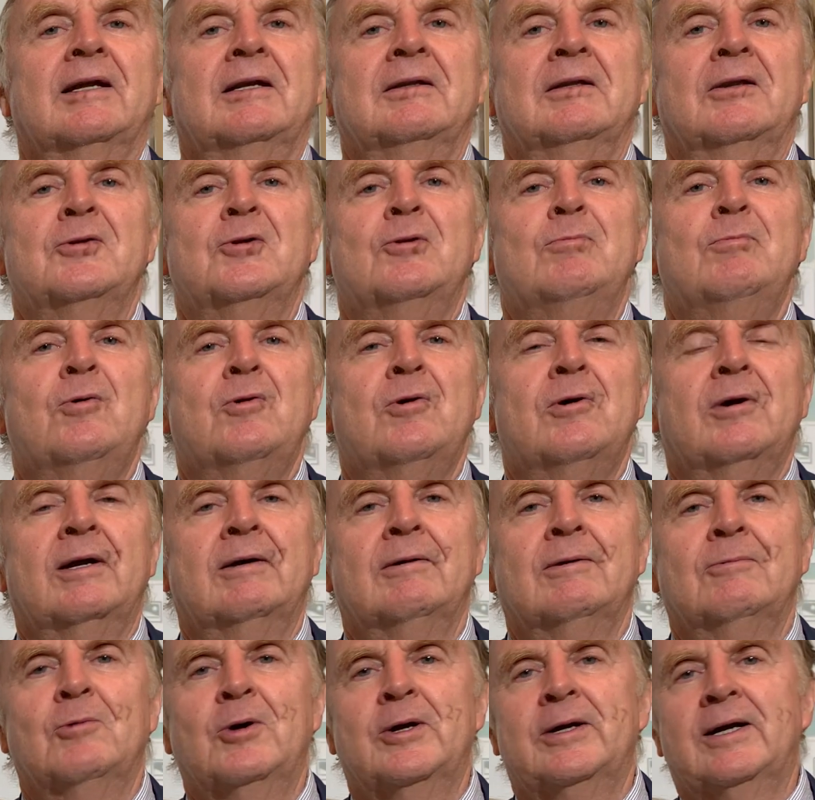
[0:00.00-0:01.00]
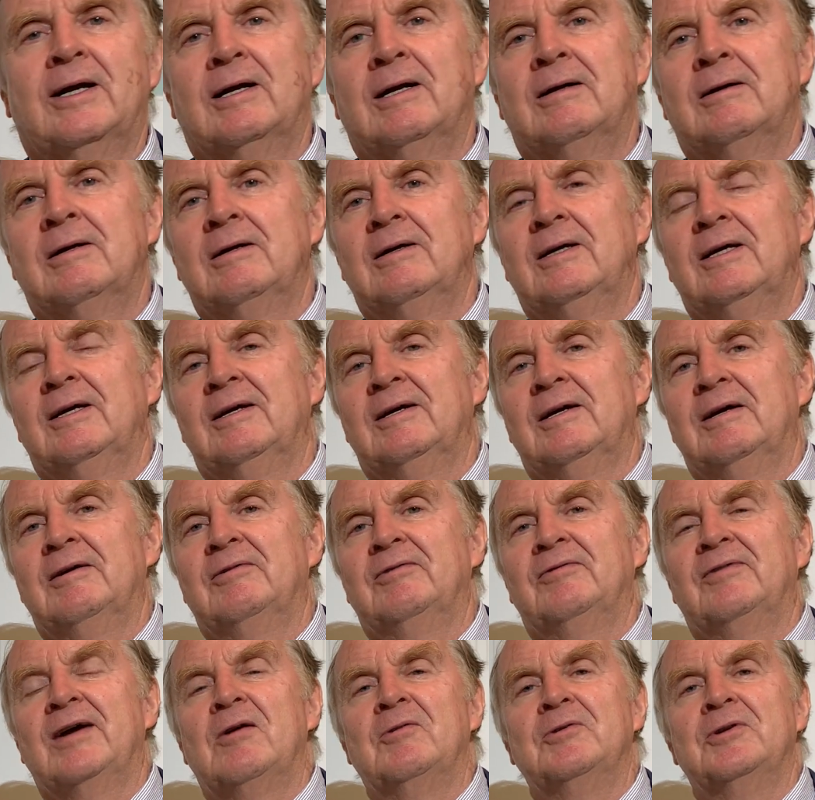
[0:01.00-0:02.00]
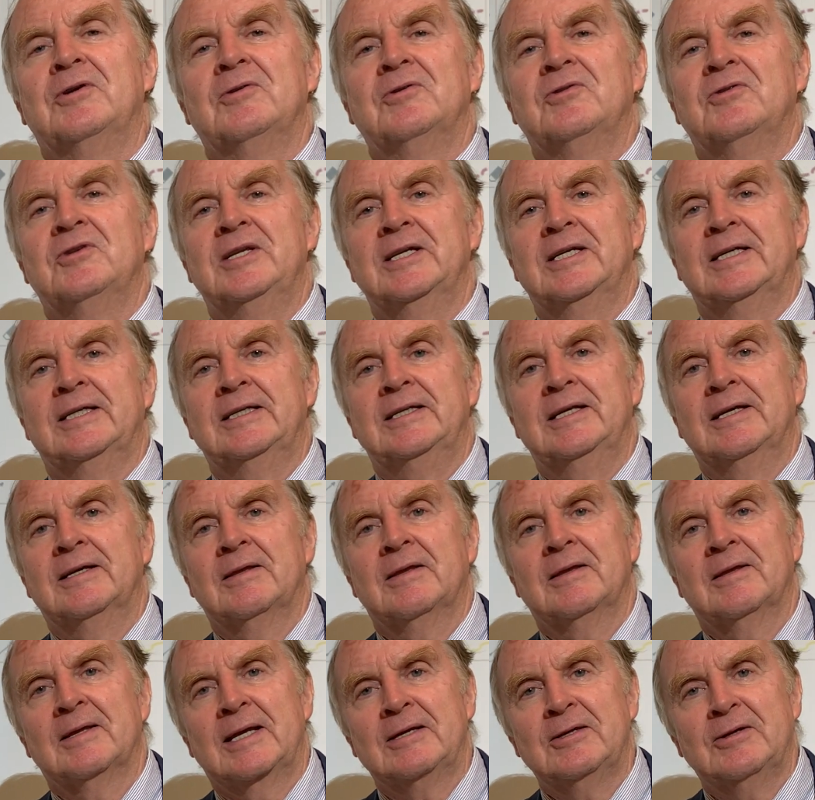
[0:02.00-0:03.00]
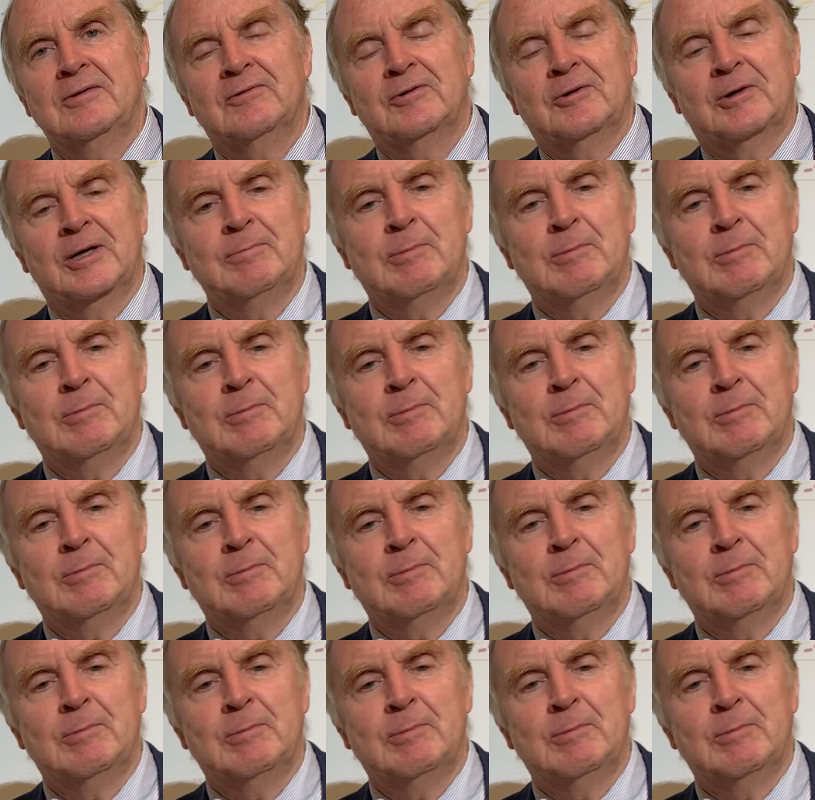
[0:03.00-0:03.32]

a little more what our founders did. Thank you very